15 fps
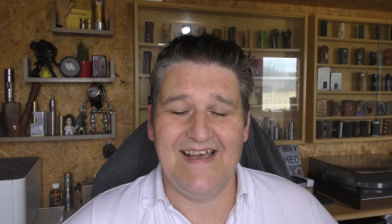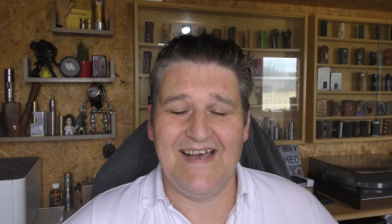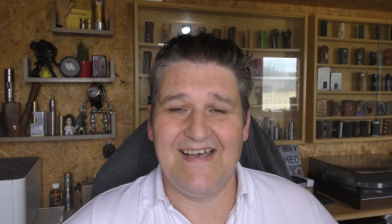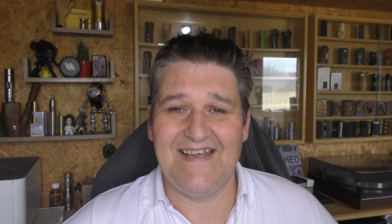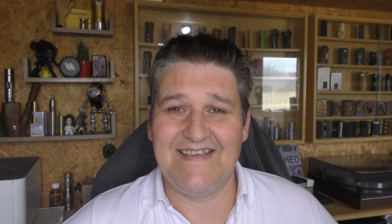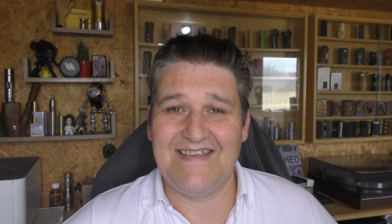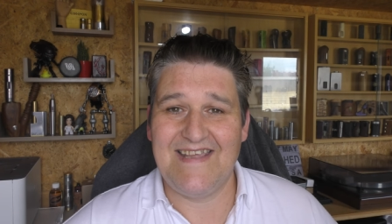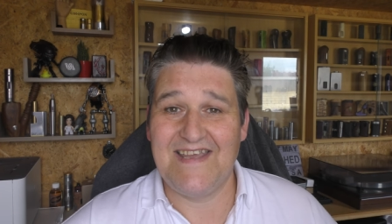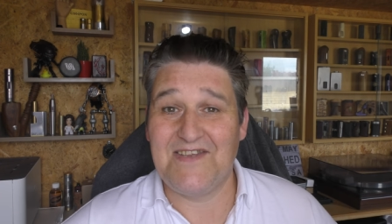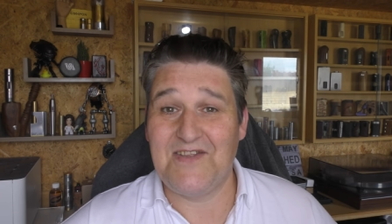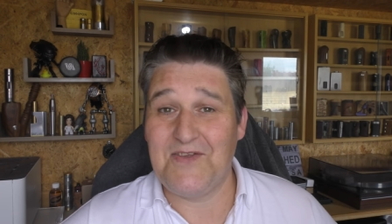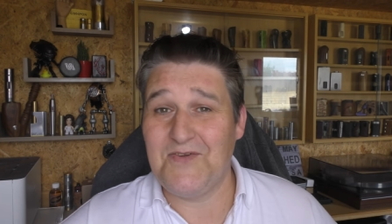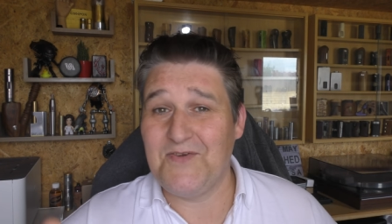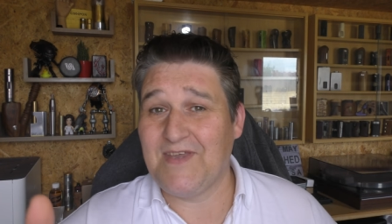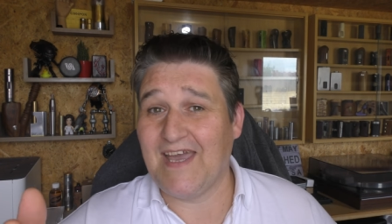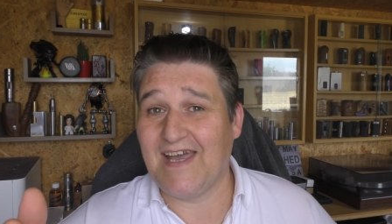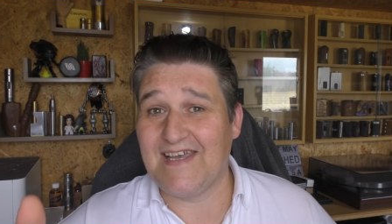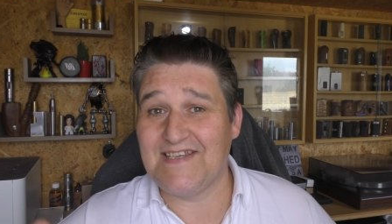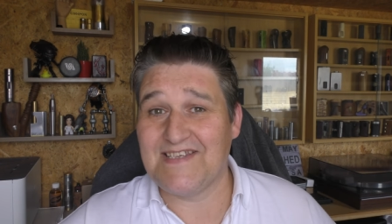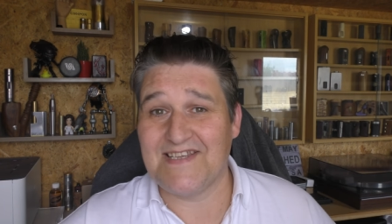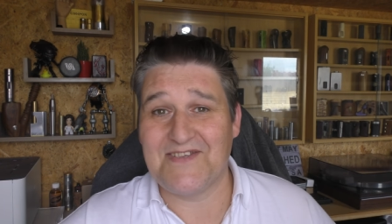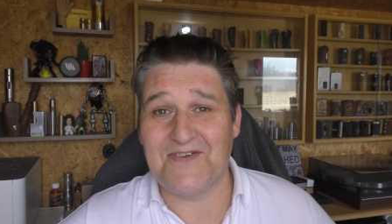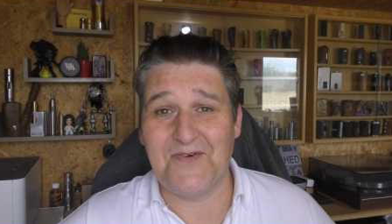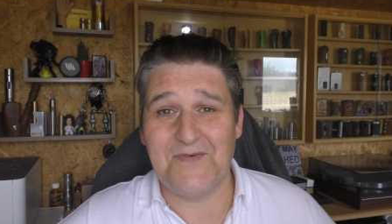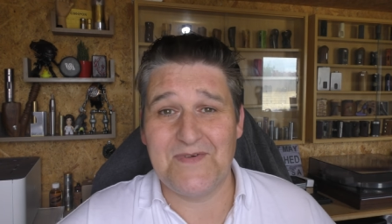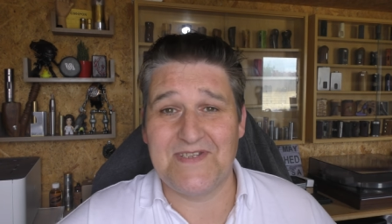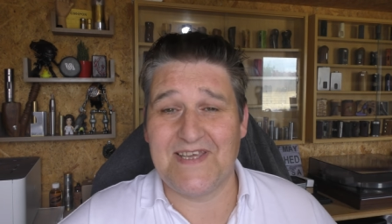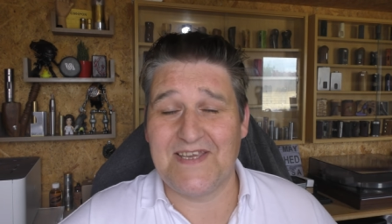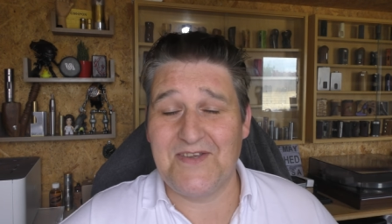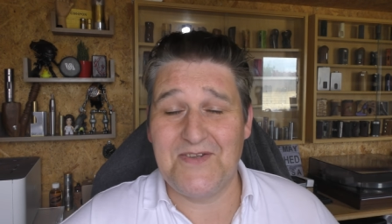And to you guys, as
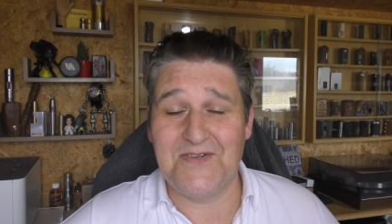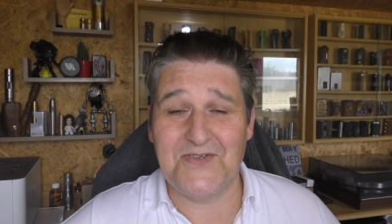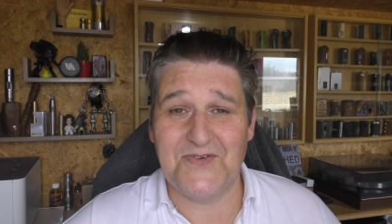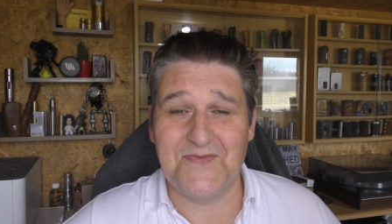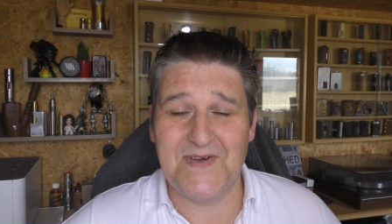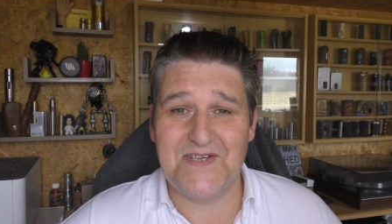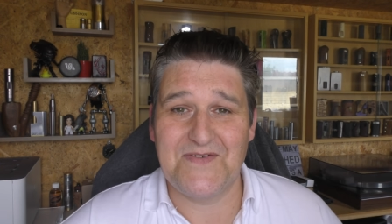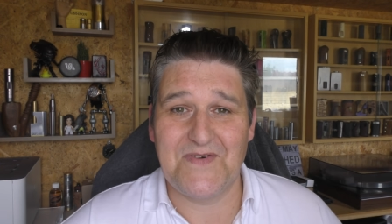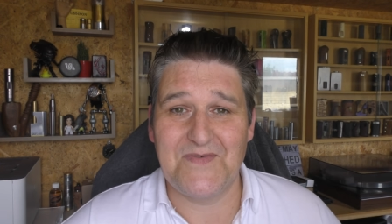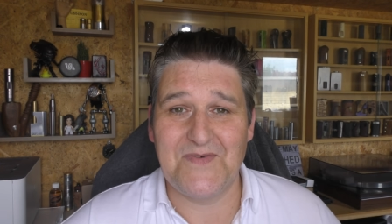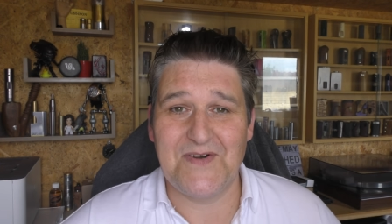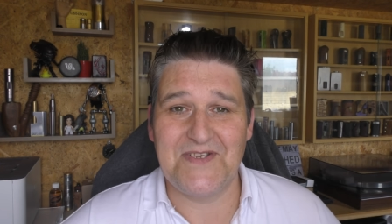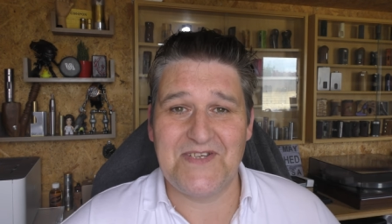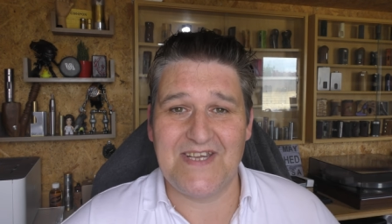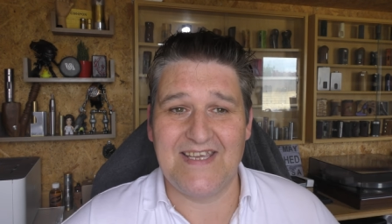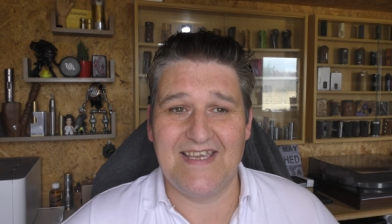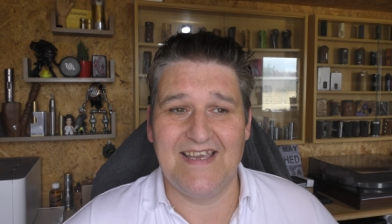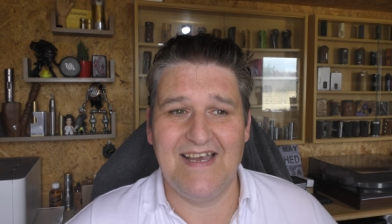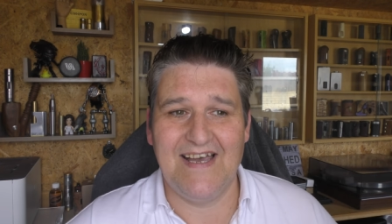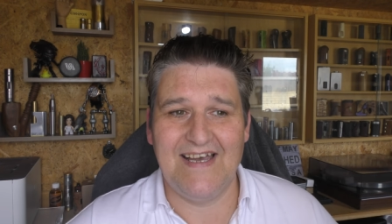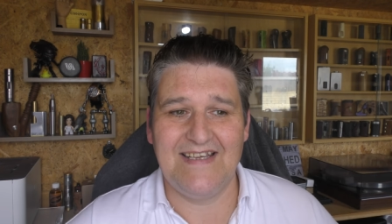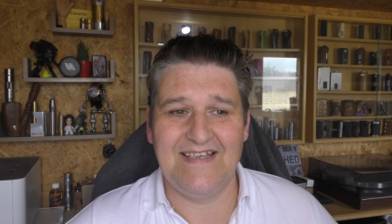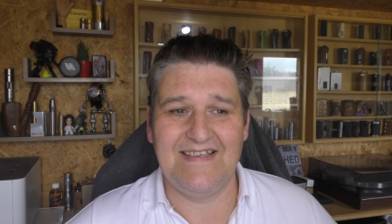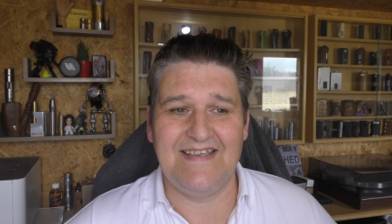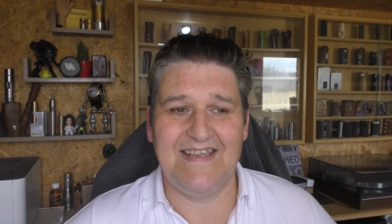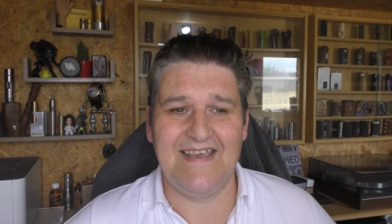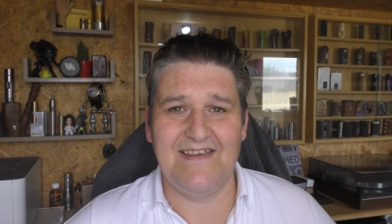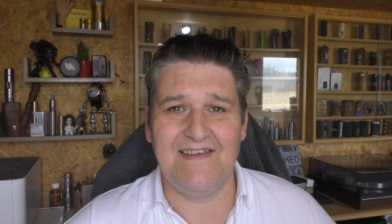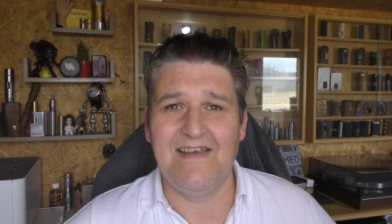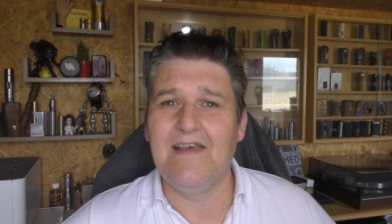always, thank you so much for watching. And